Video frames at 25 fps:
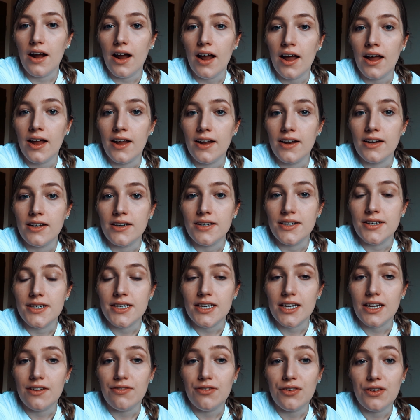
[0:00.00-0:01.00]
and
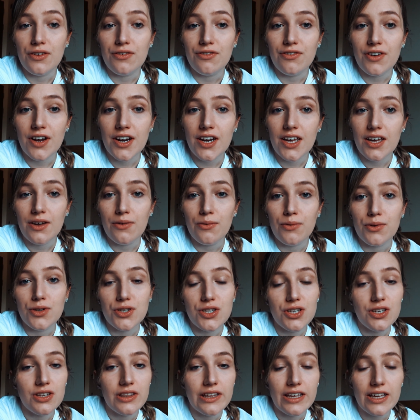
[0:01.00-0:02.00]
if you've read it, what
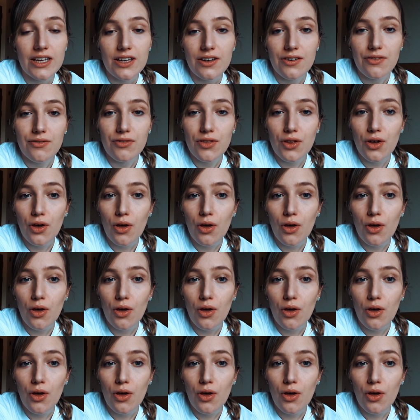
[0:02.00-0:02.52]
do you think of The